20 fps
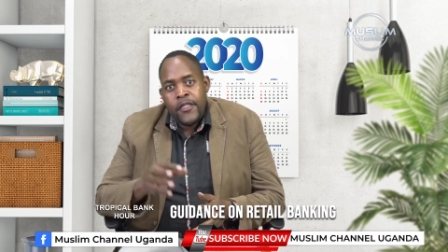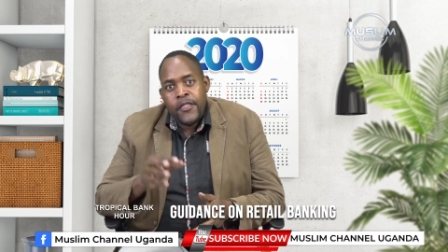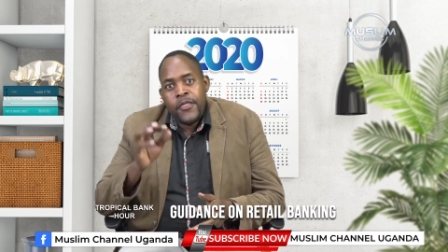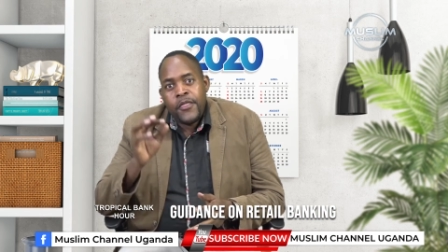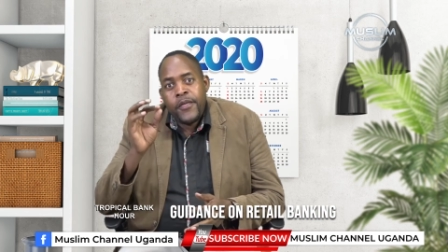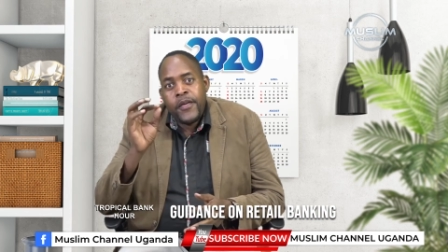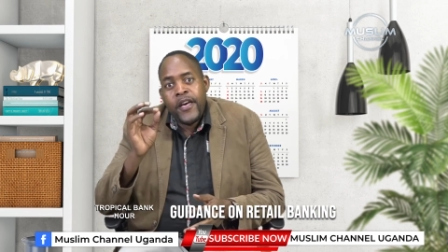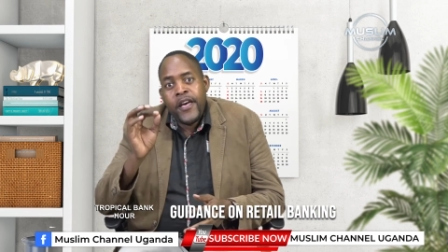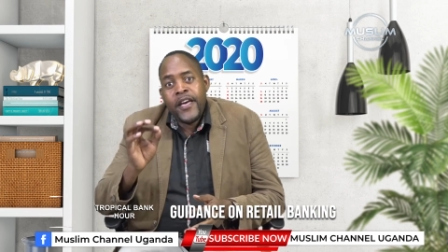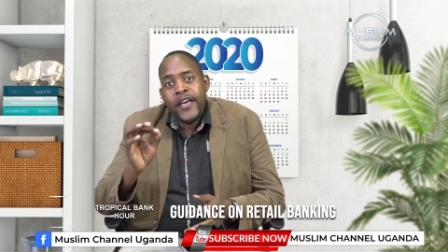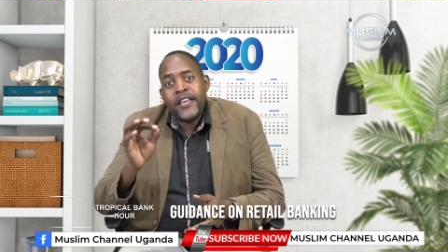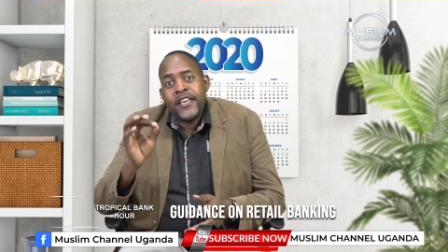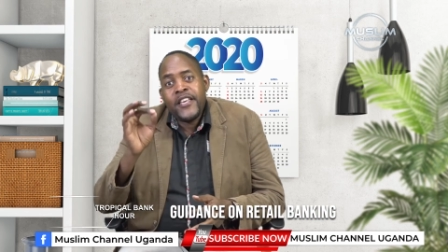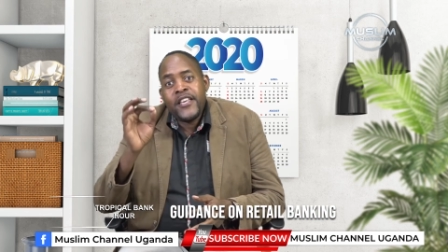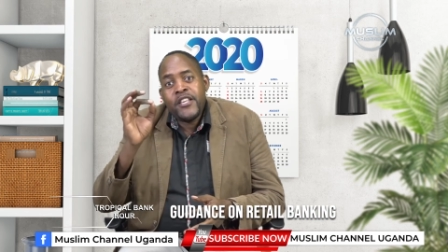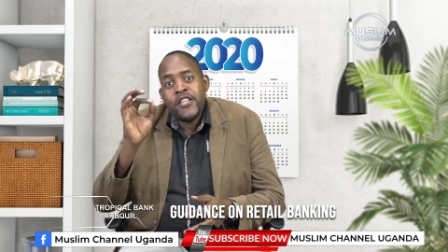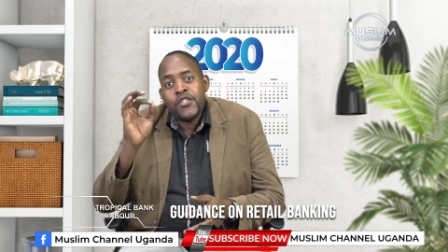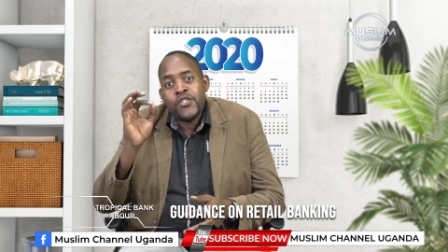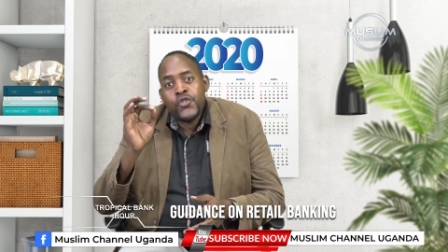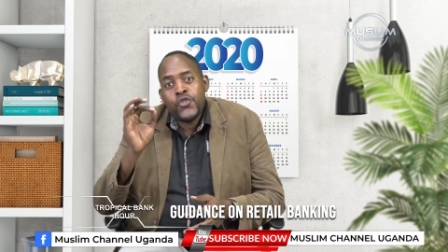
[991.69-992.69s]
There
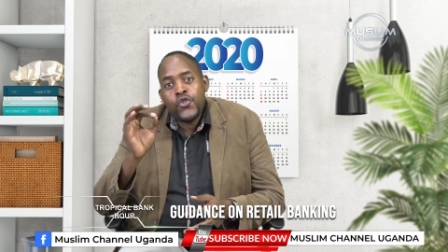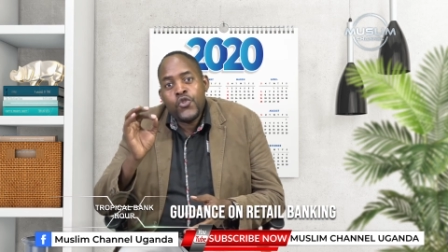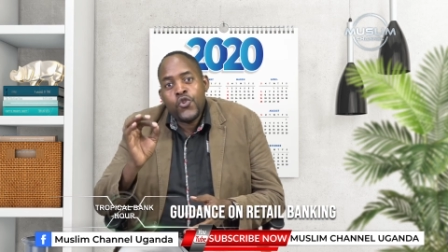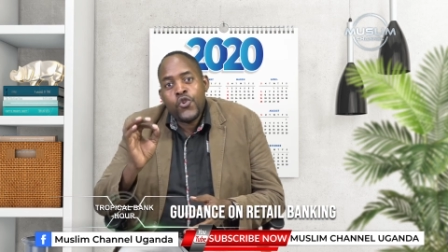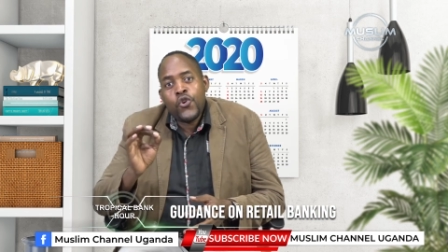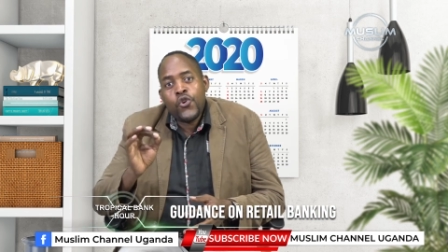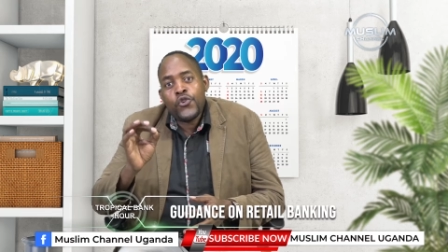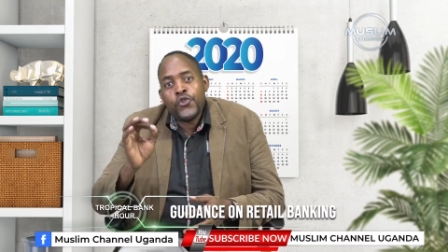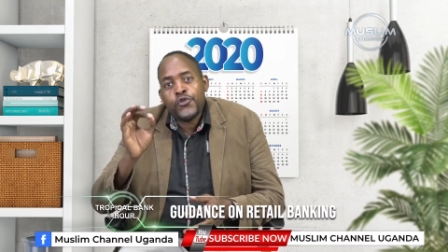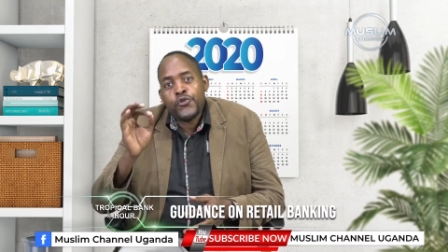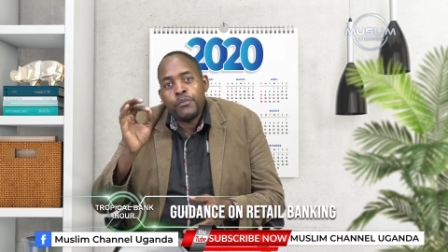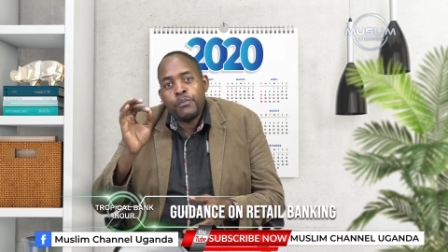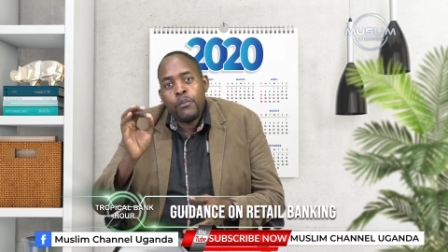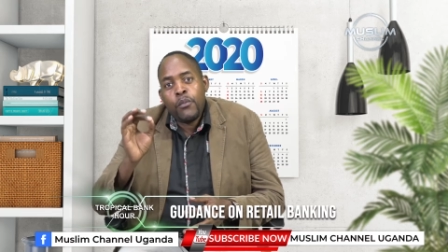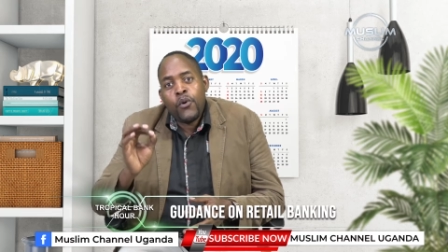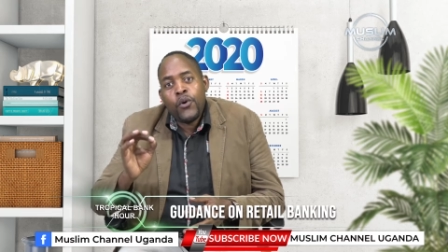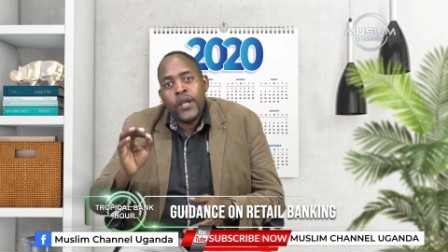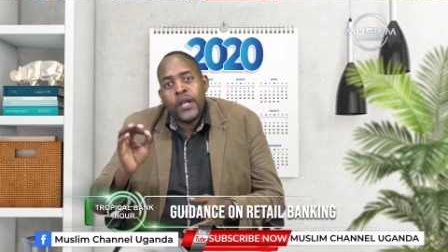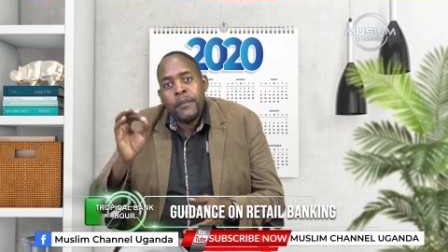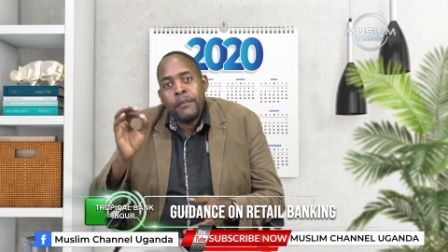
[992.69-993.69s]
is no
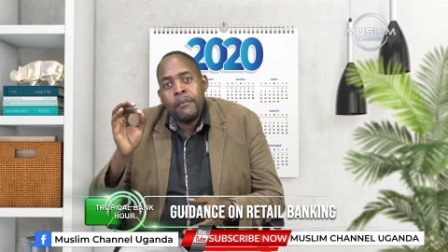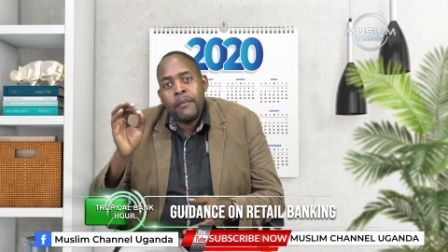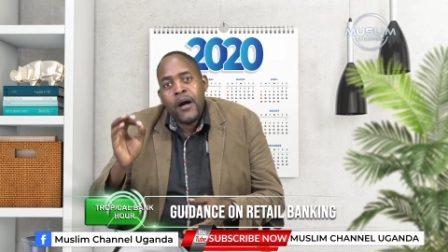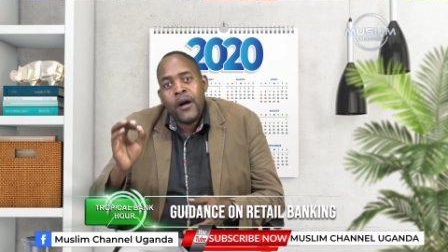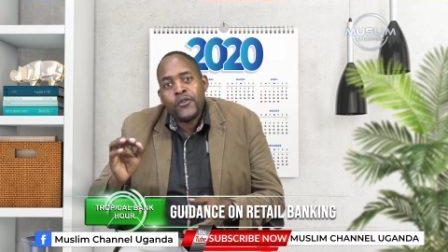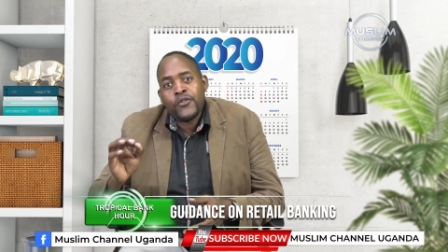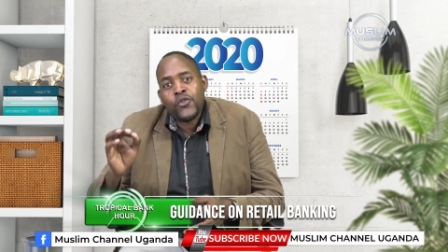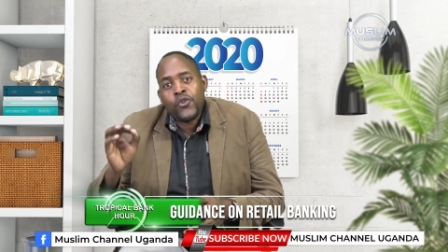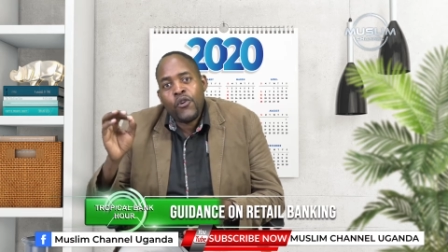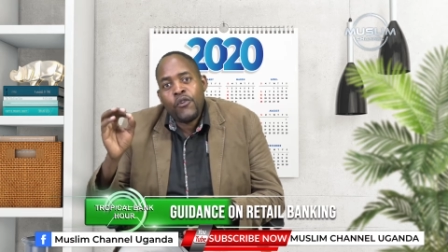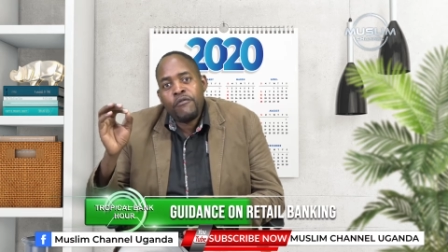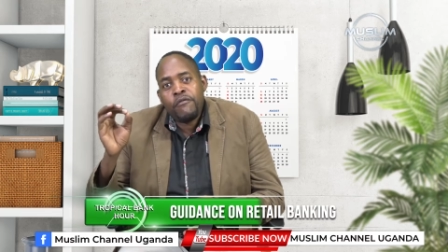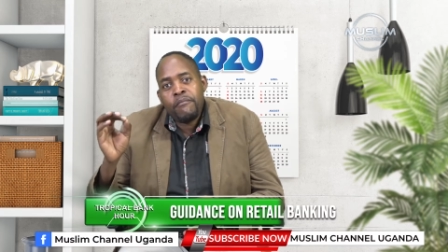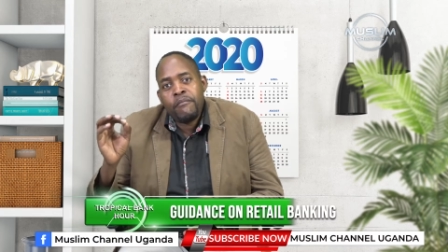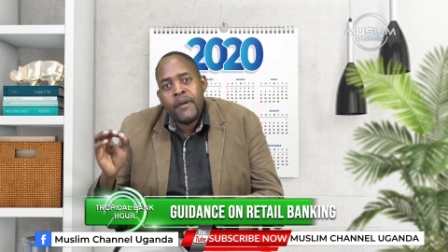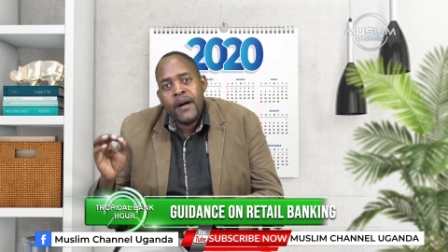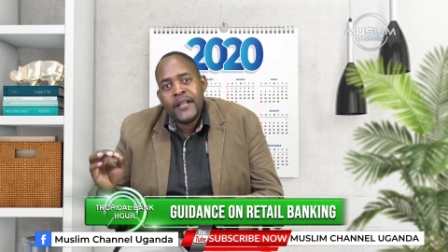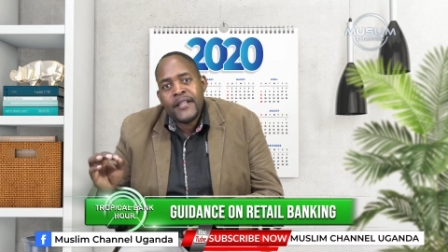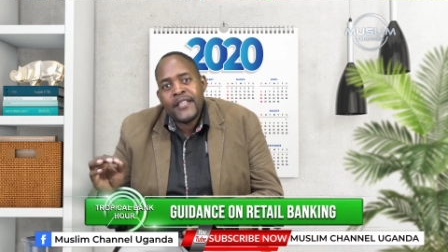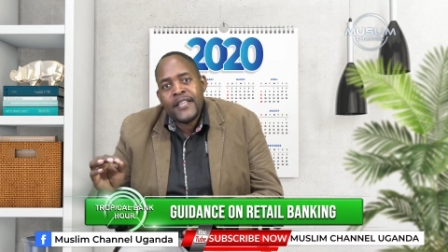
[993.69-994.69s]
small amount of
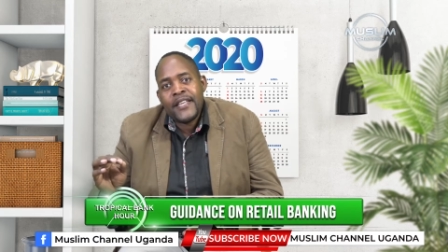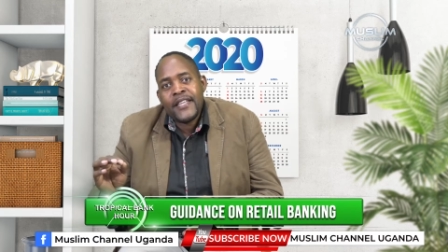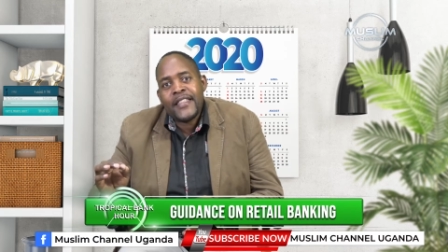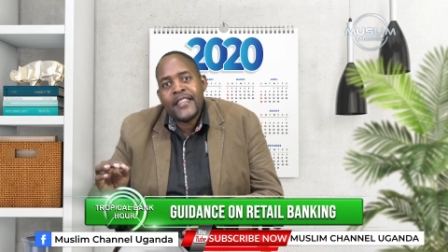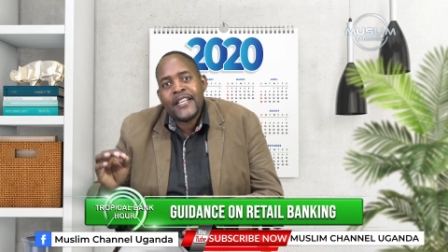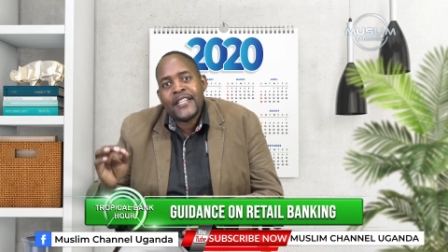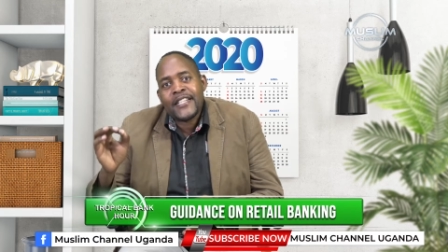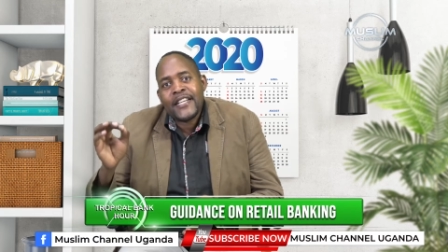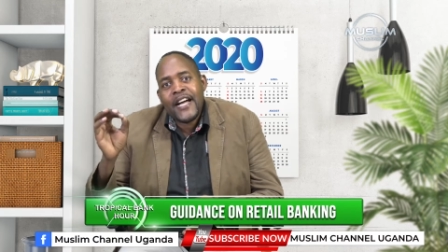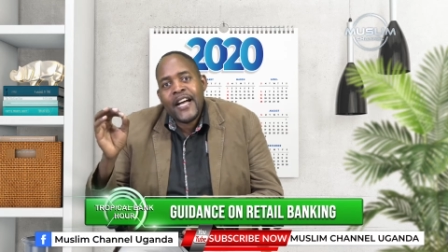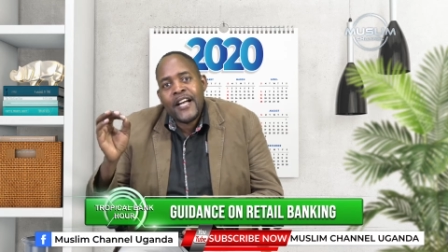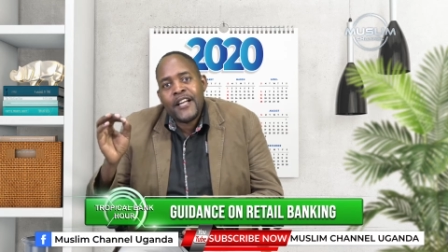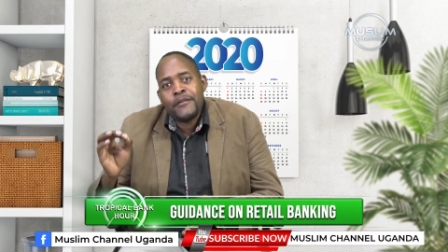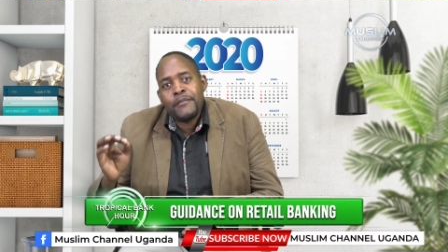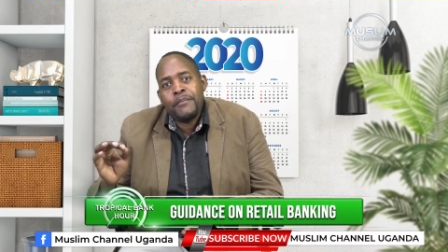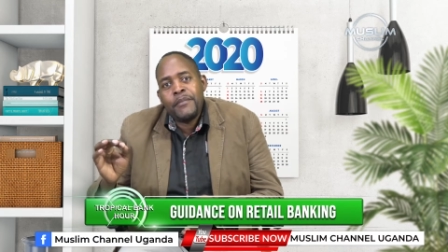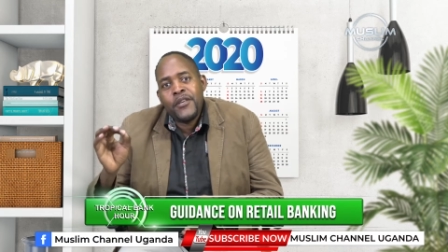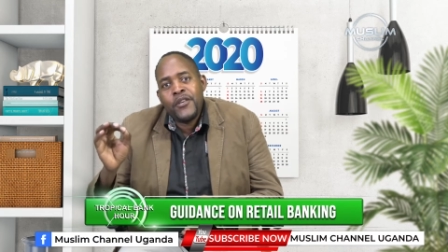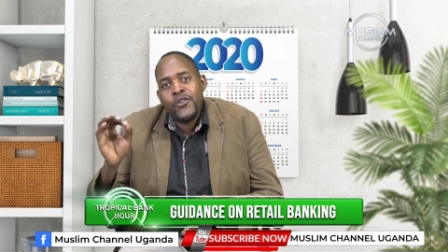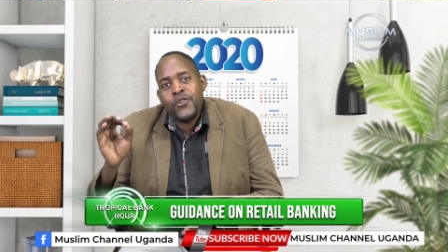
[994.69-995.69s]
money that
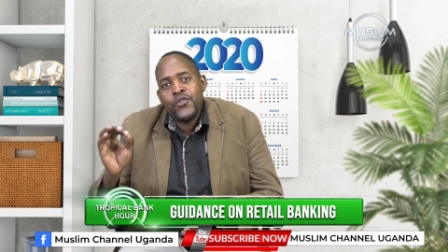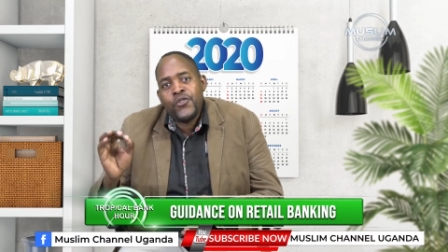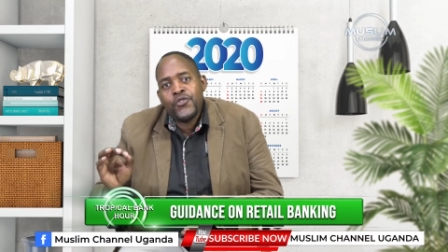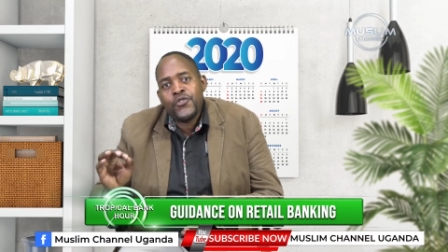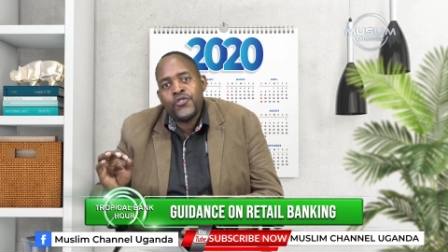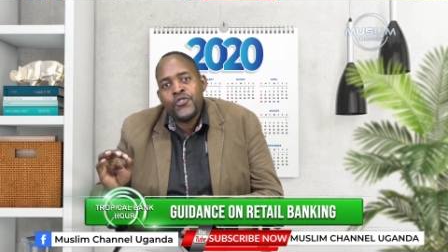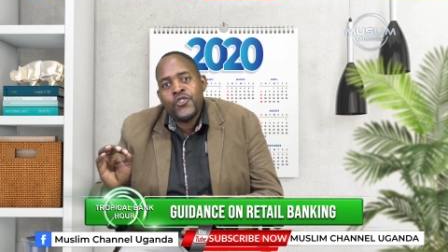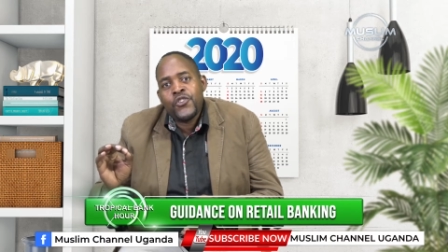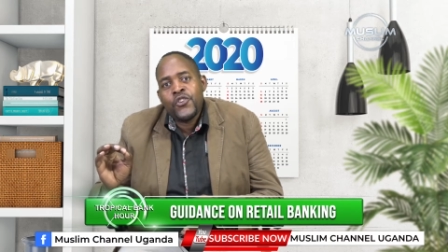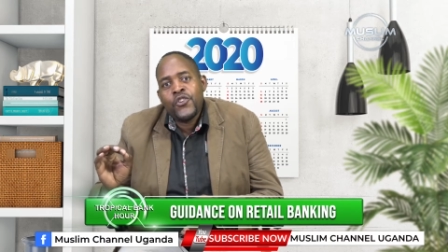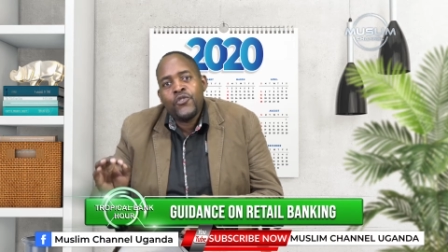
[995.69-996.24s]
can't be used